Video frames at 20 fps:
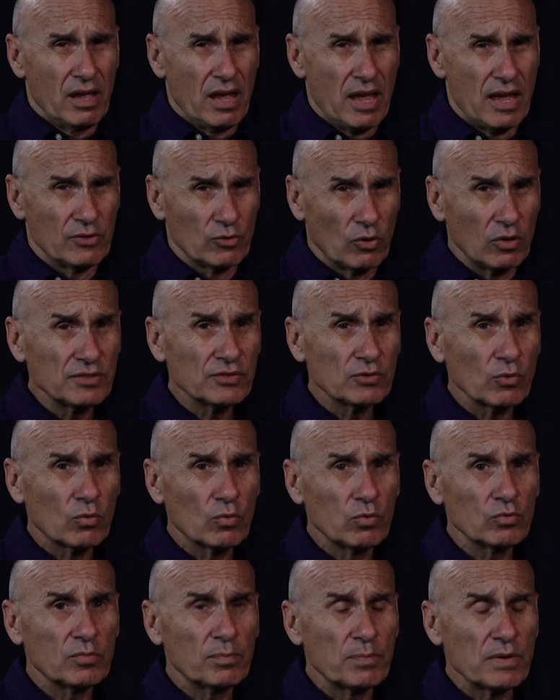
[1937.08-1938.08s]
And also
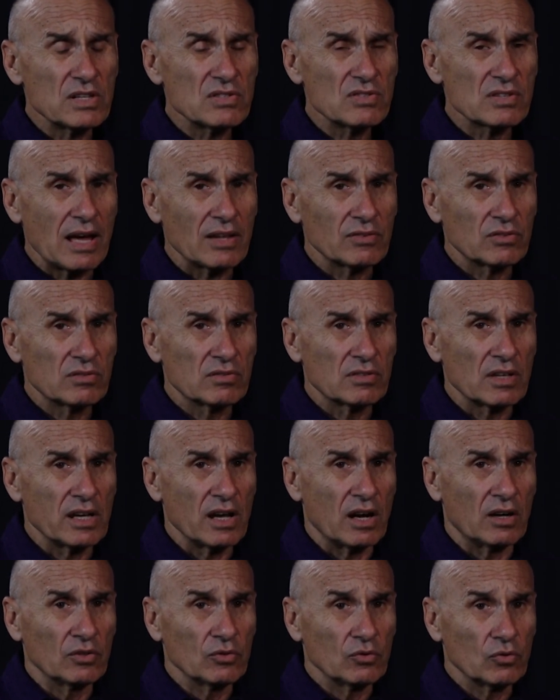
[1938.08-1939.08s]
could be that they
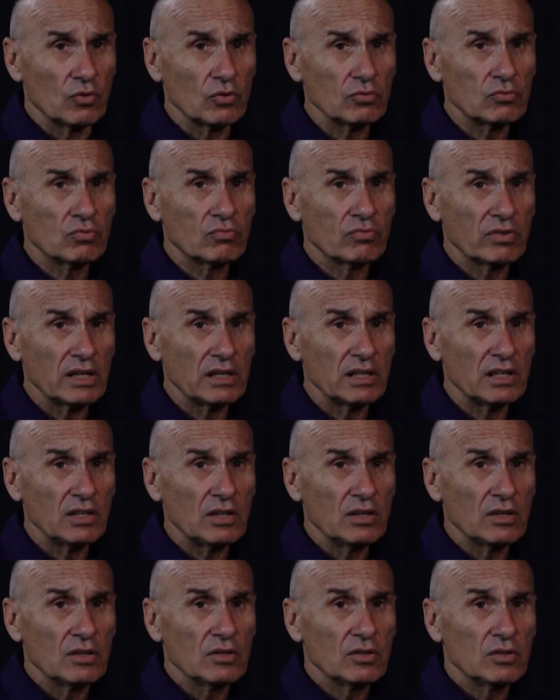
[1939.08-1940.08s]
are not
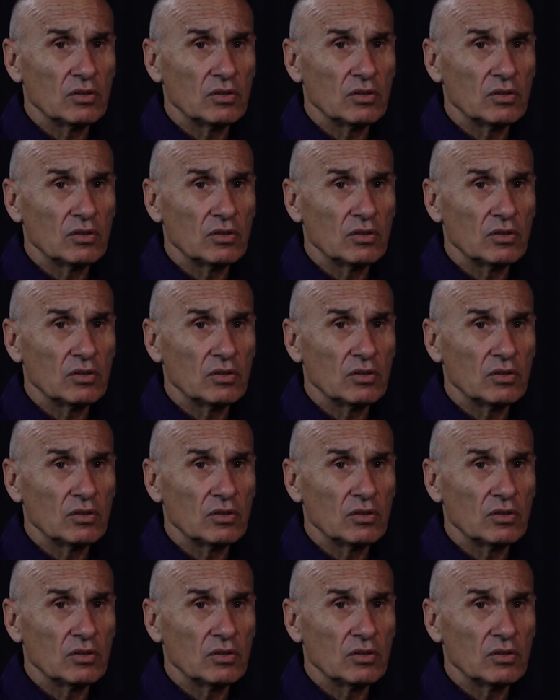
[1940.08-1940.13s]
really